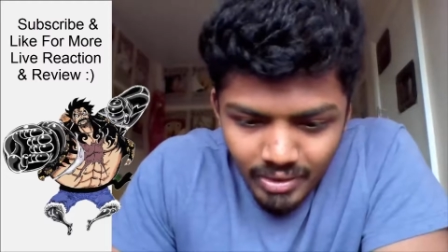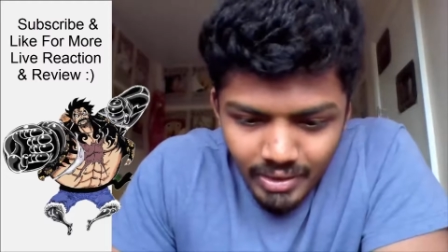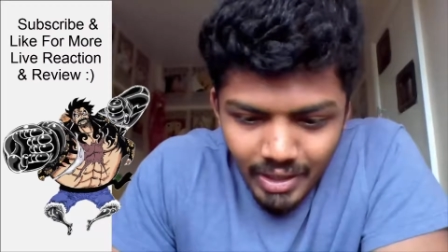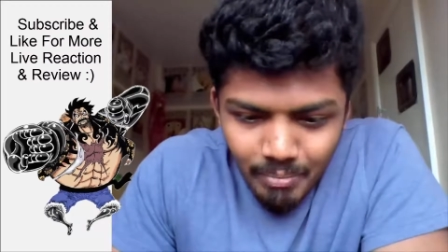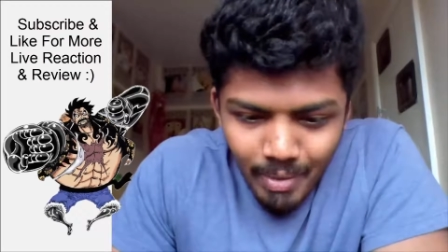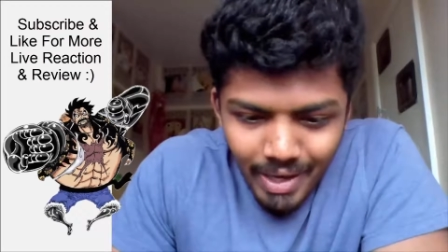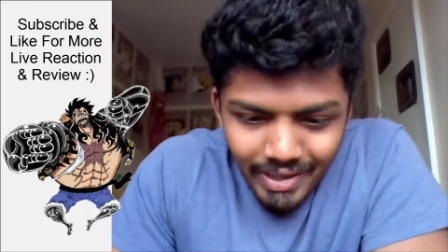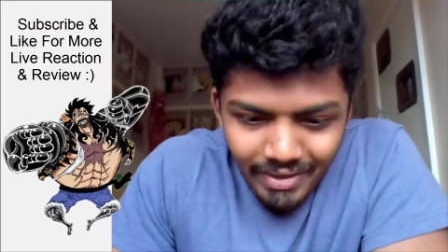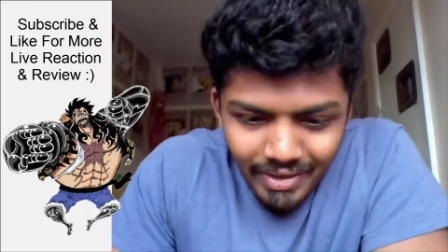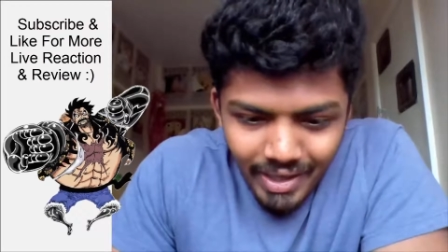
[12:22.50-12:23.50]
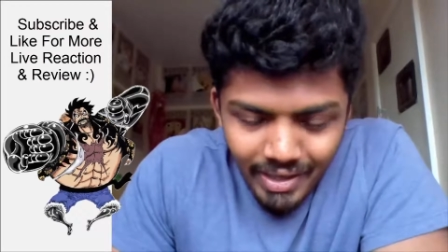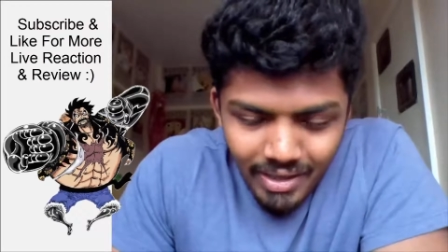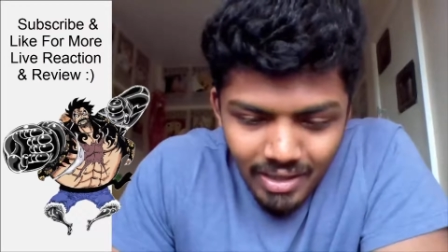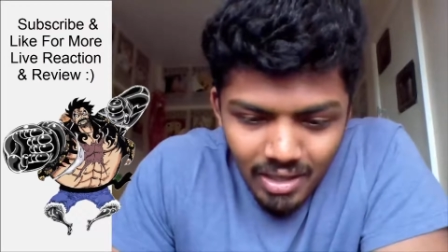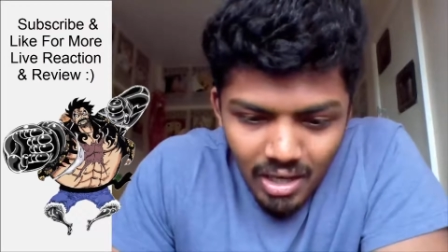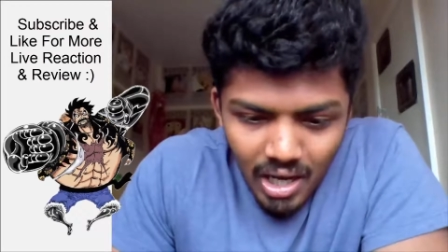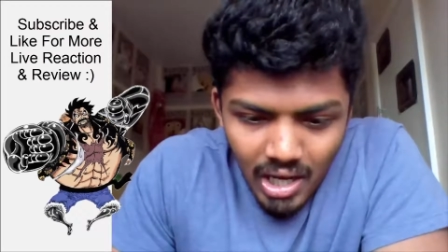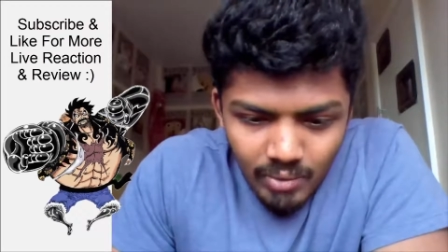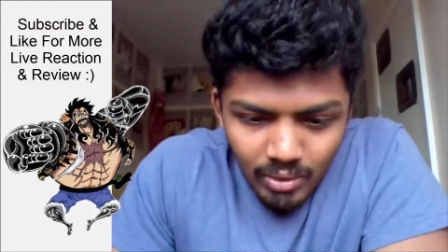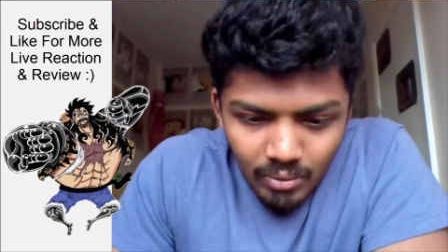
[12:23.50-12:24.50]
Get back in there.
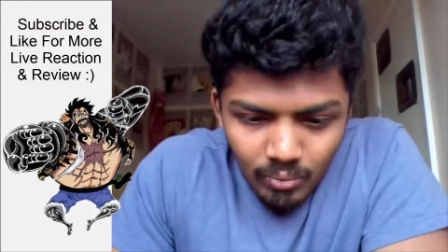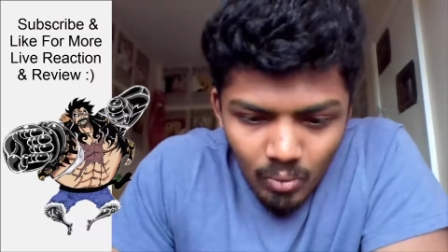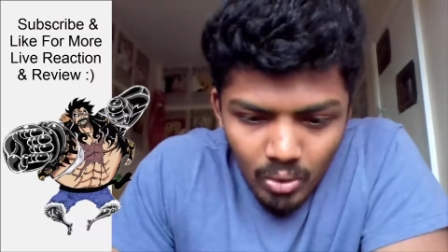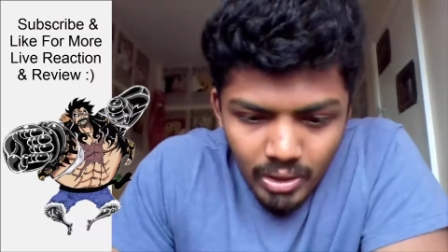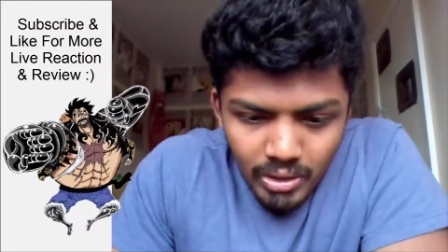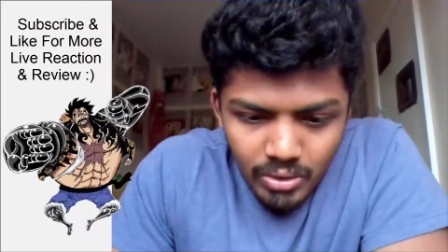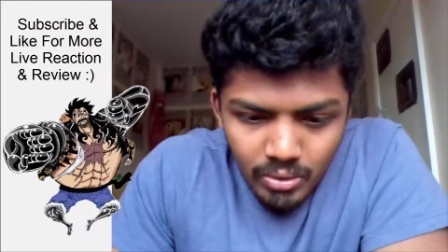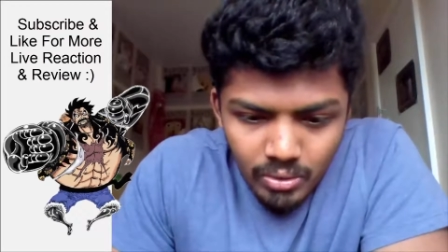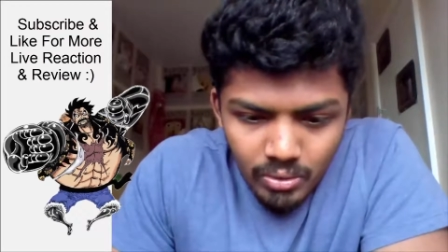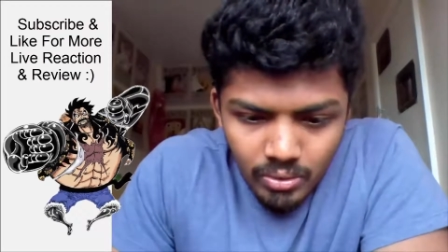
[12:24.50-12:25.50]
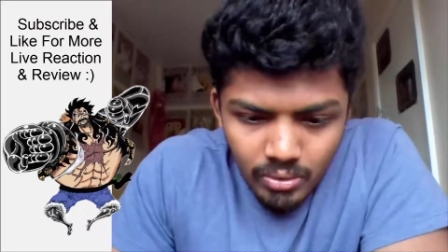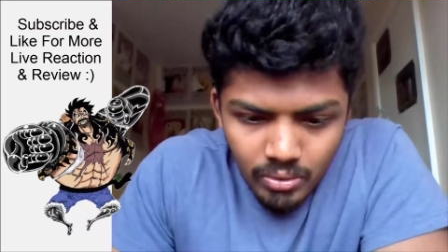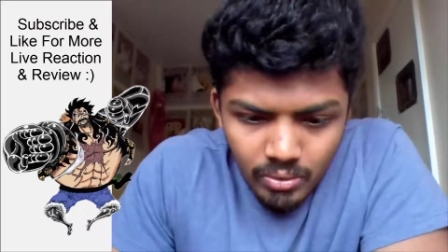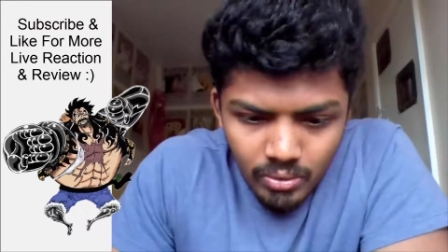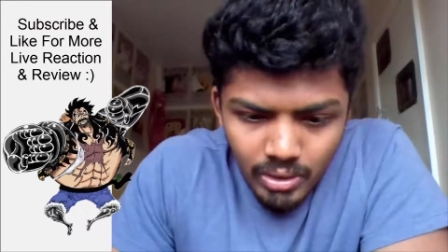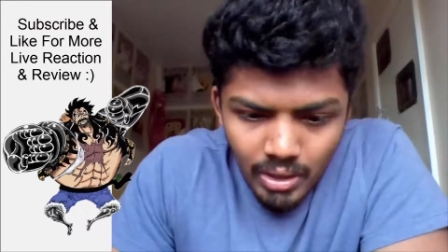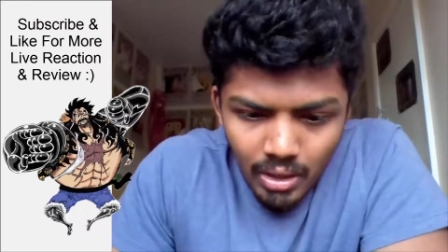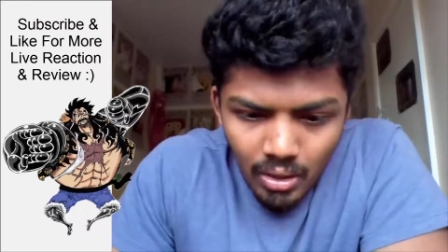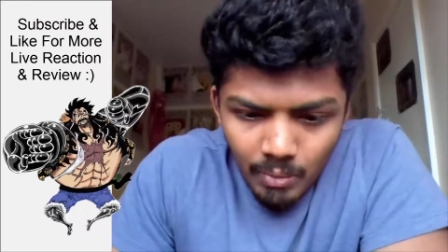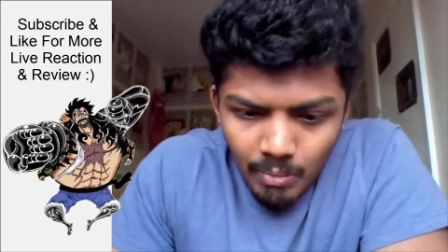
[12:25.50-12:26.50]
I will walk into the
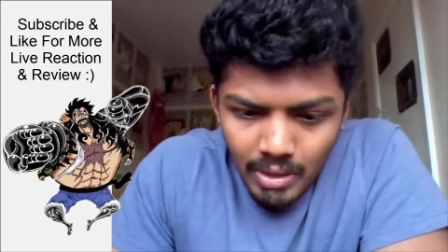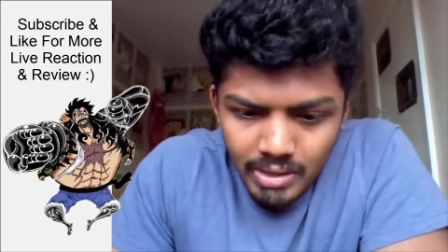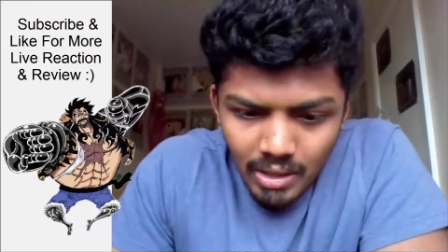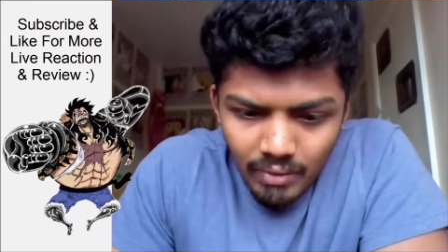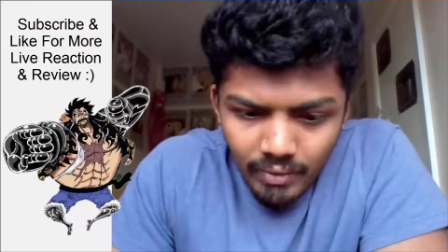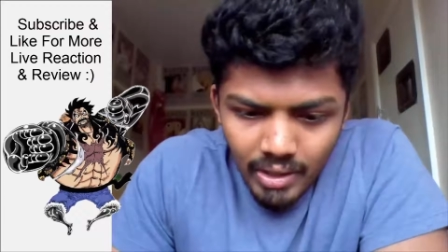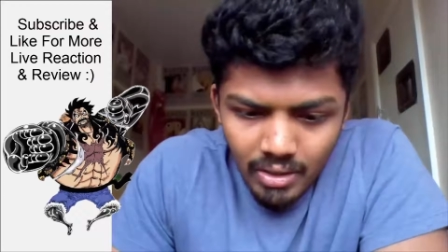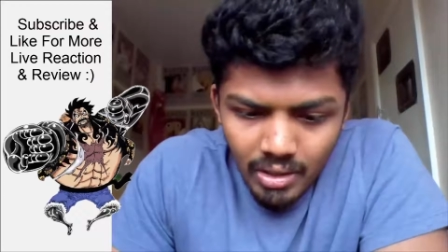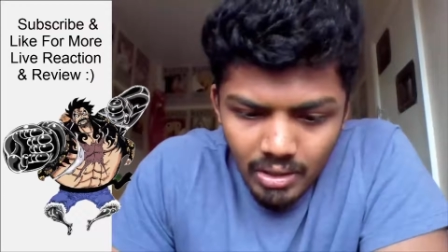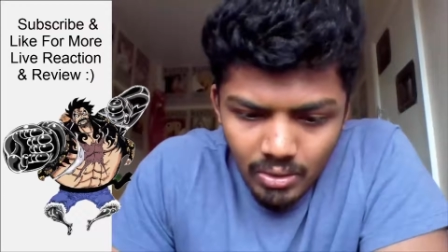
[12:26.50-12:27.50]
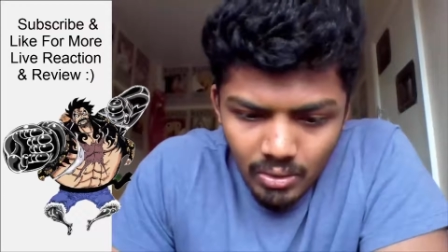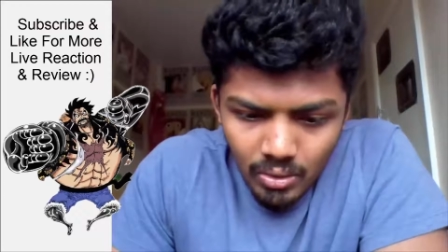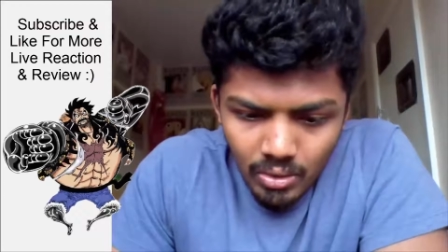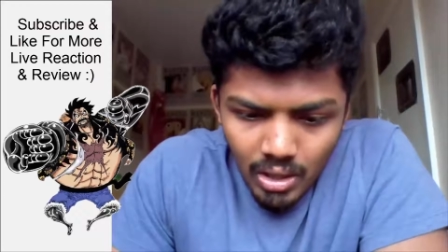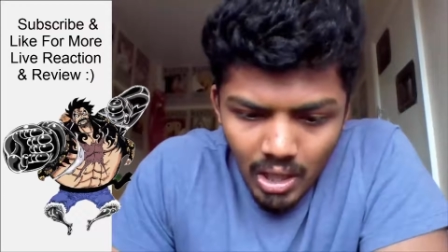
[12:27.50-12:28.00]
hall myself. Get ready you lot.